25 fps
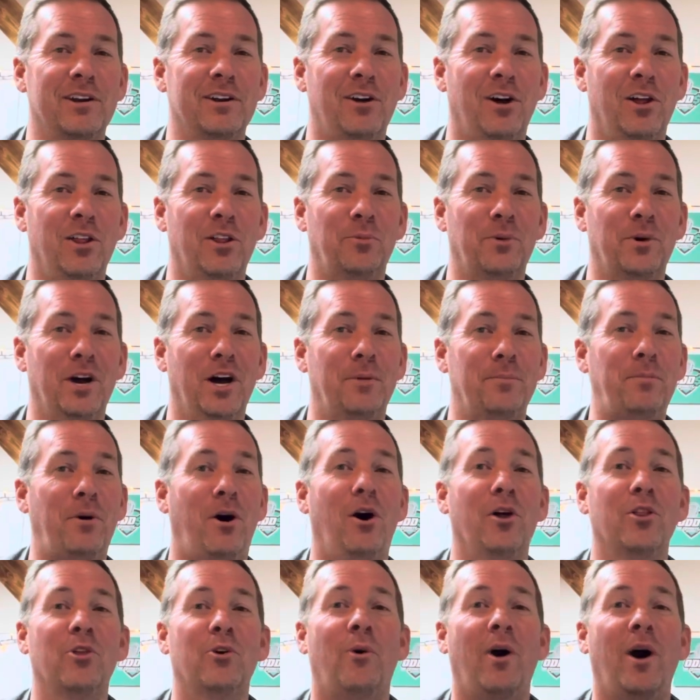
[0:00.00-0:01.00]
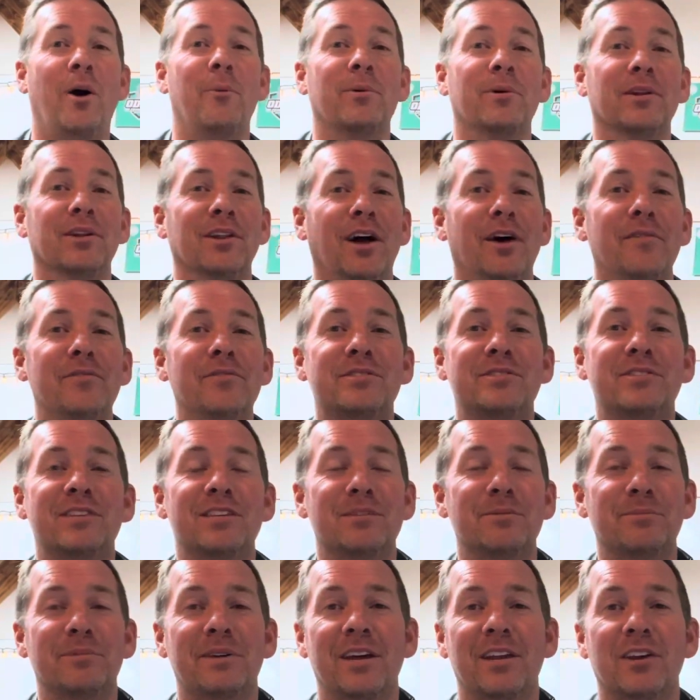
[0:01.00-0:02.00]
all the way up, although I would love to see
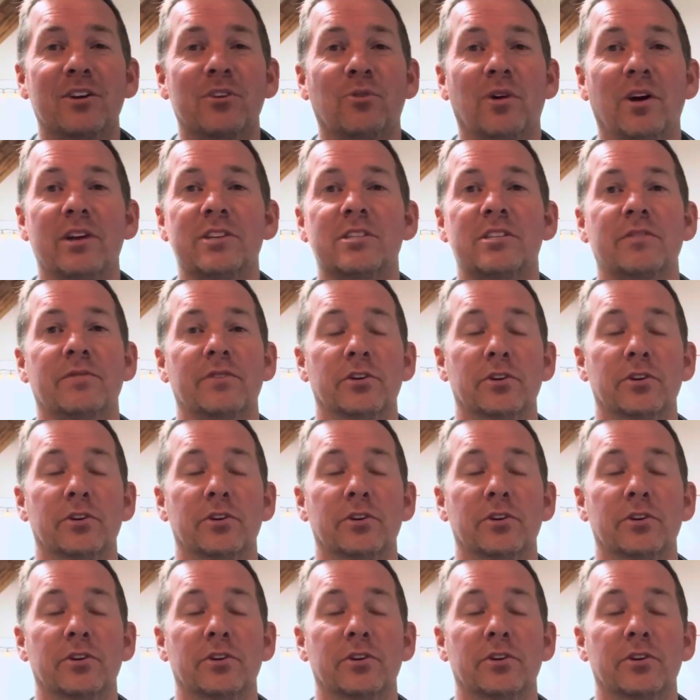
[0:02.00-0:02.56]
them get aggressive